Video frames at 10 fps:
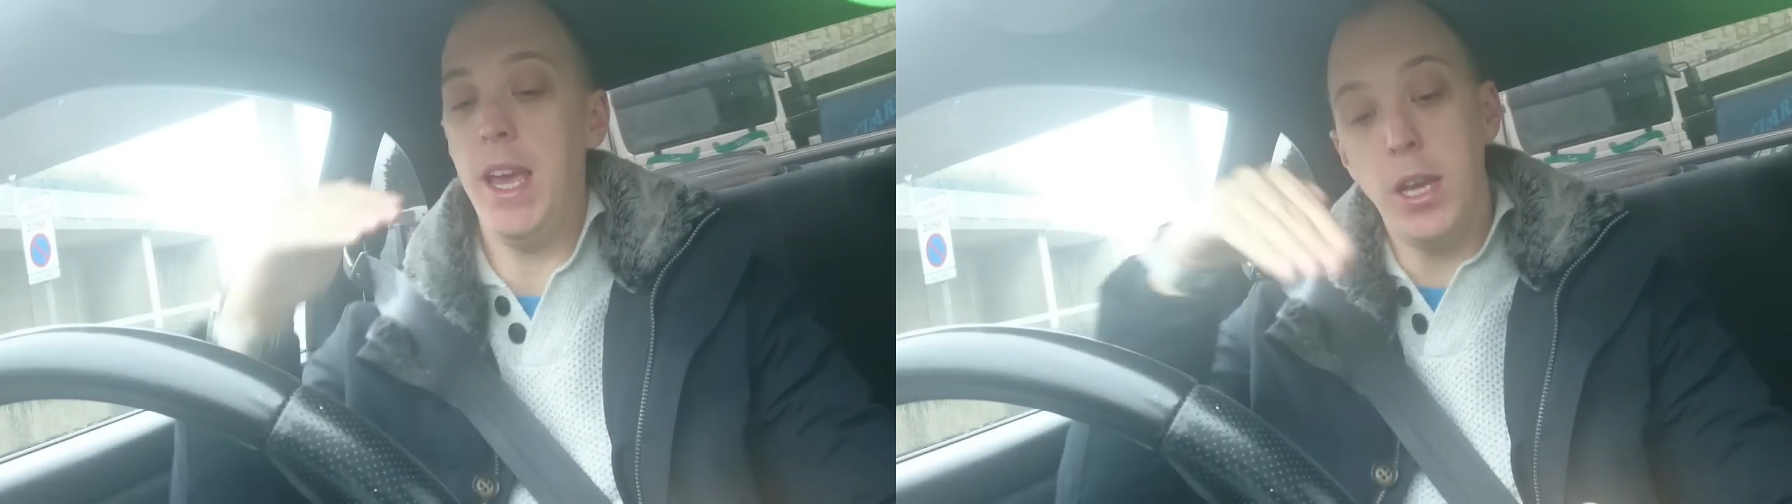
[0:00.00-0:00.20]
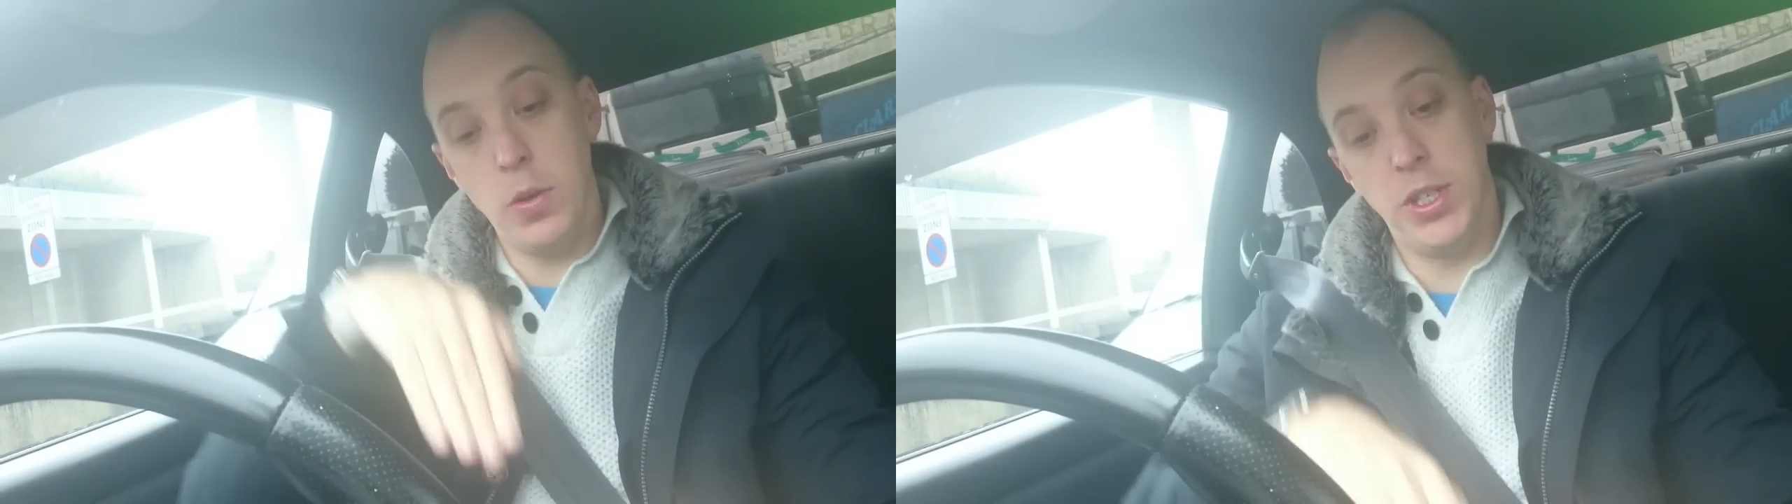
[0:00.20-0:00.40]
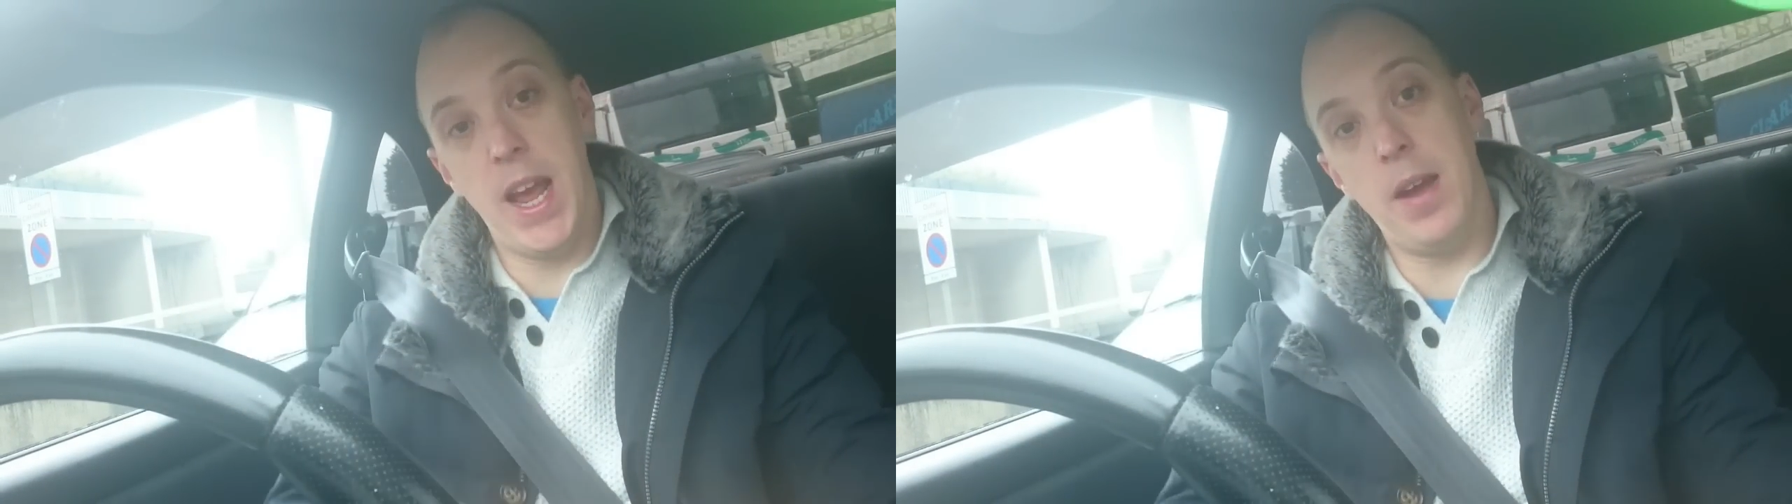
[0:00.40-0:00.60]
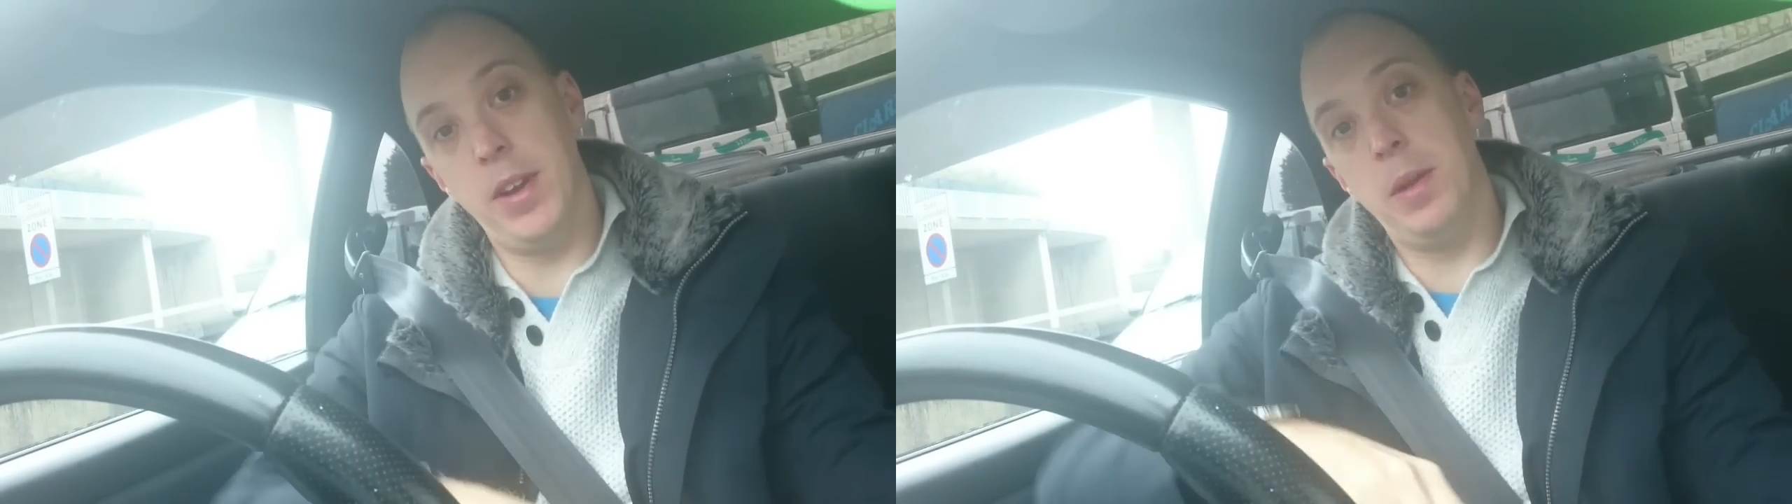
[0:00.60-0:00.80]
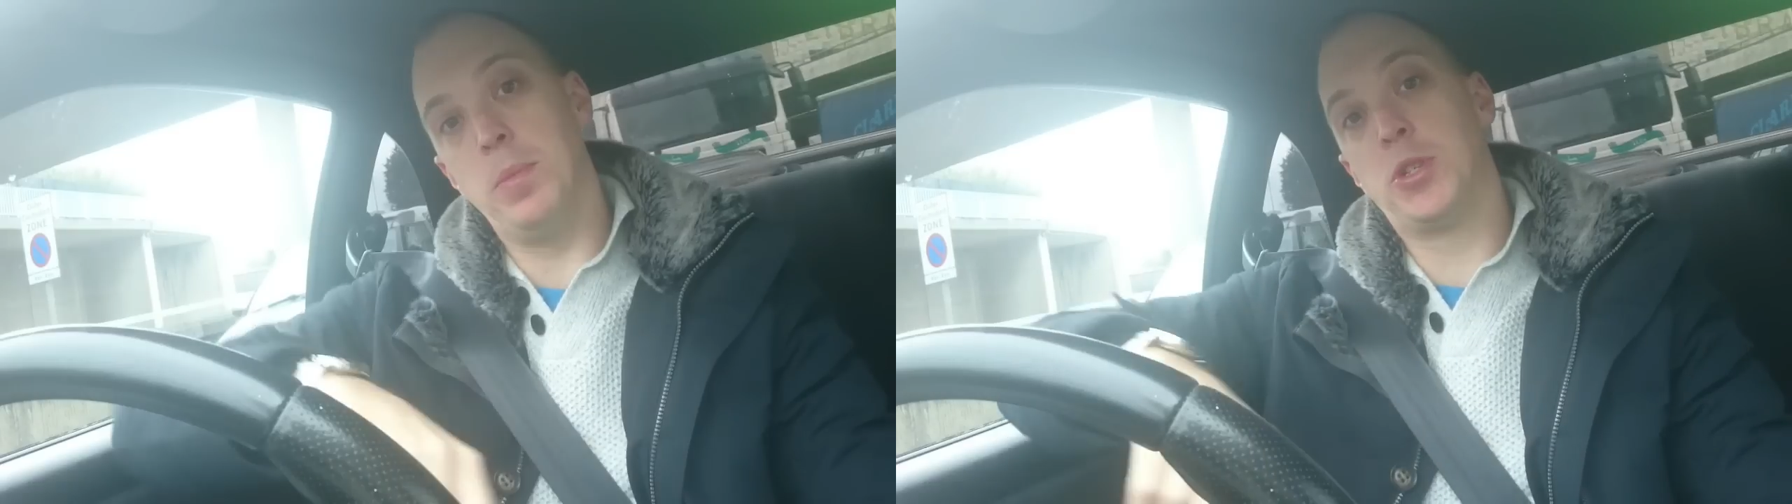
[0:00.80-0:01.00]
It goes down
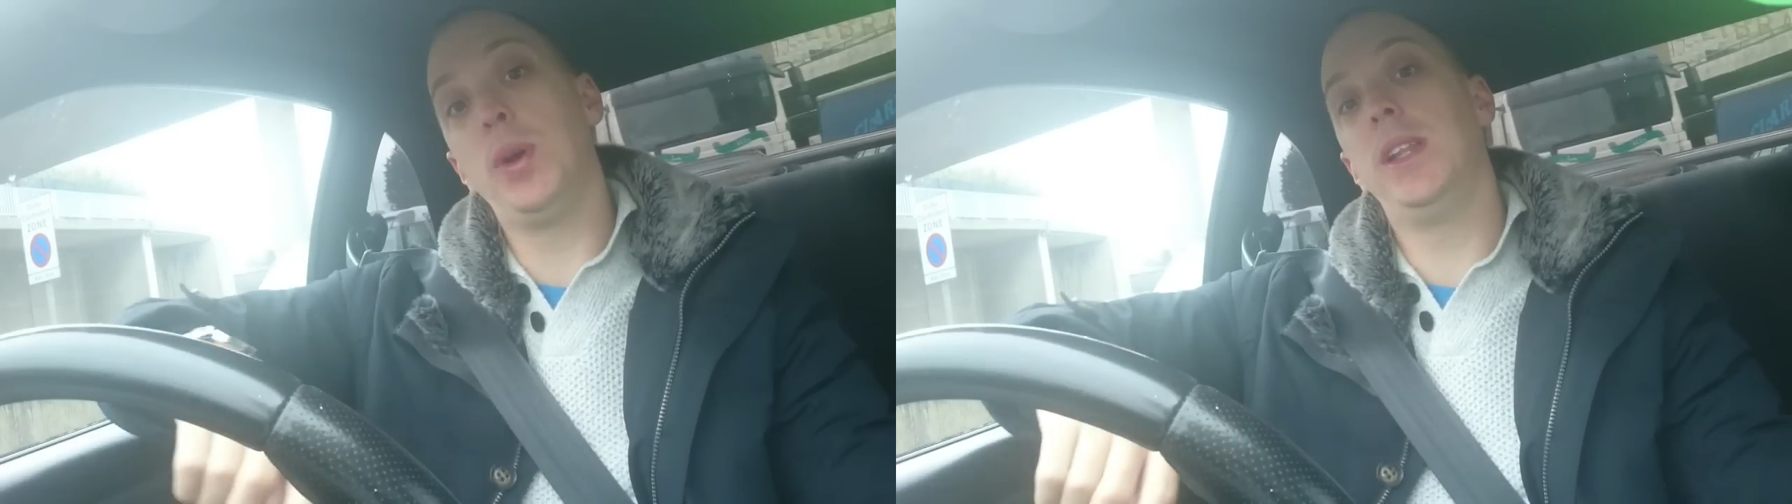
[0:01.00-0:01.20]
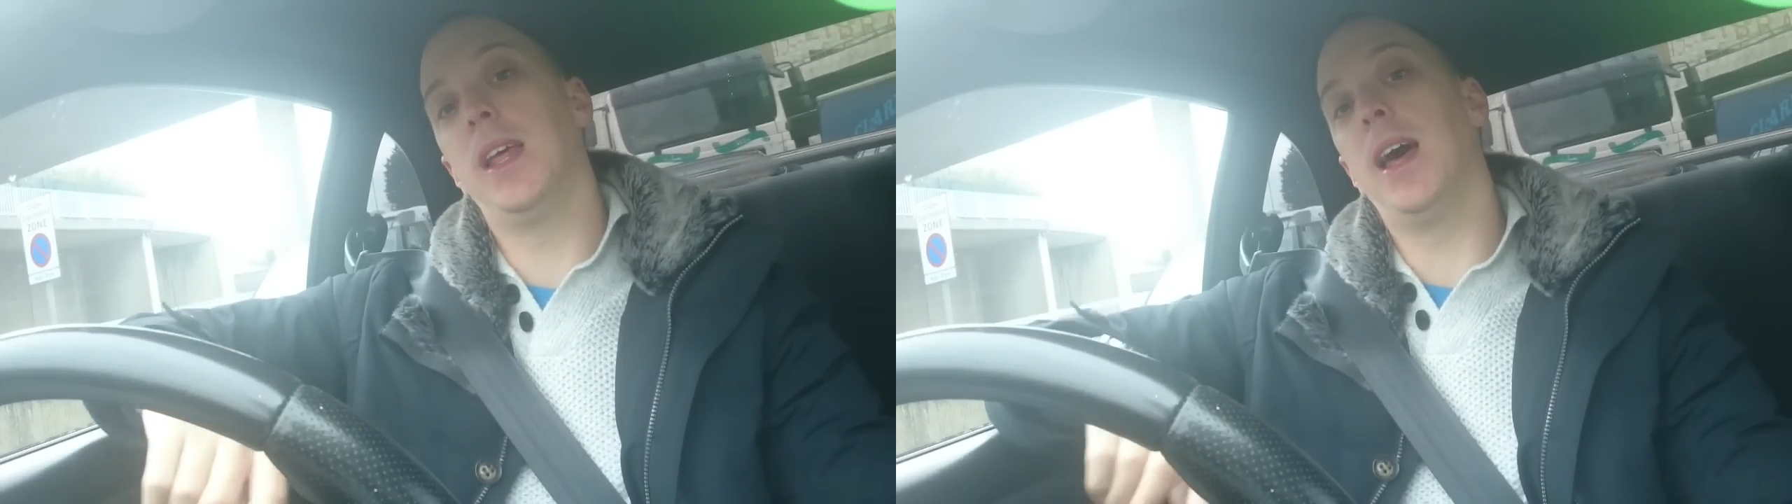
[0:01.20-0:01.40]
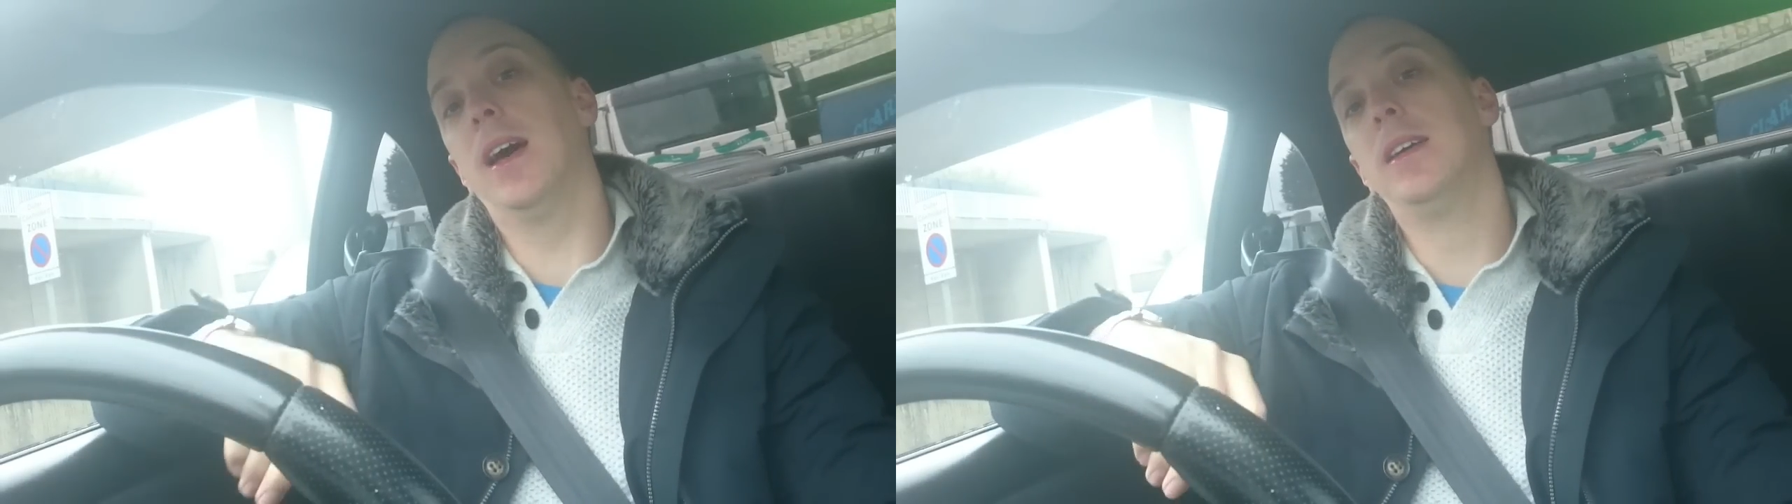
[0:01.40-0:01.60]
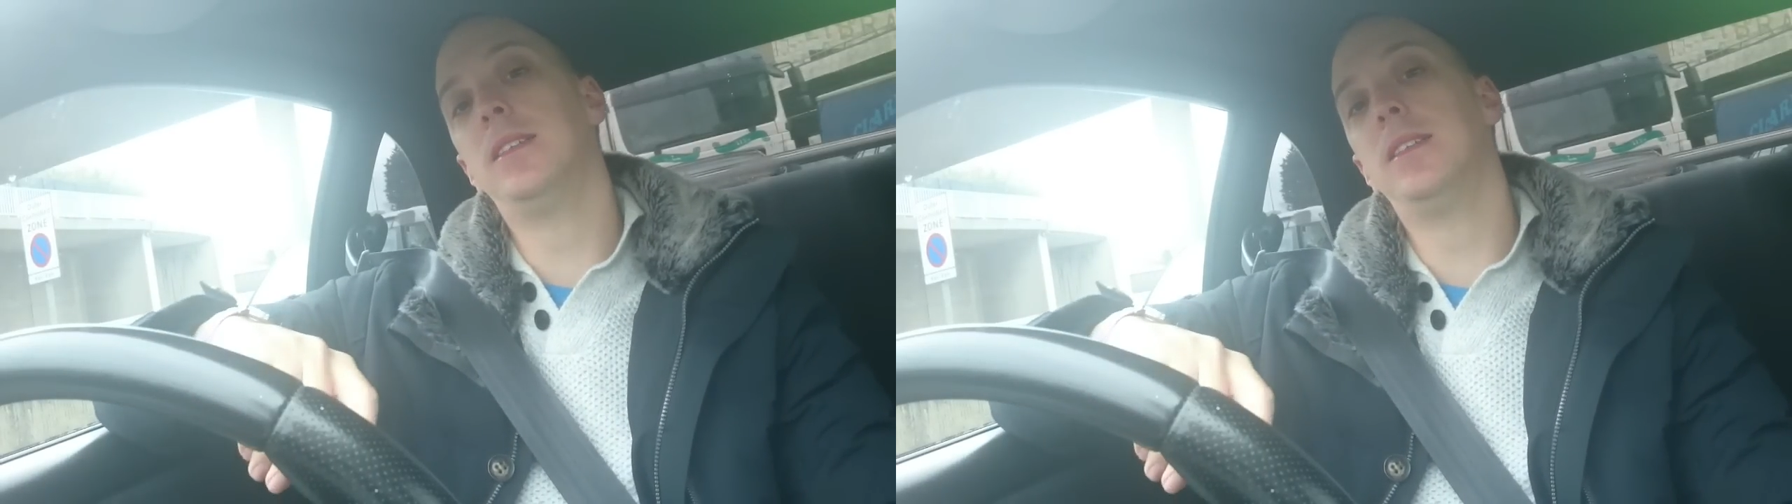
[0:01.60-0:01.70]
and in between there.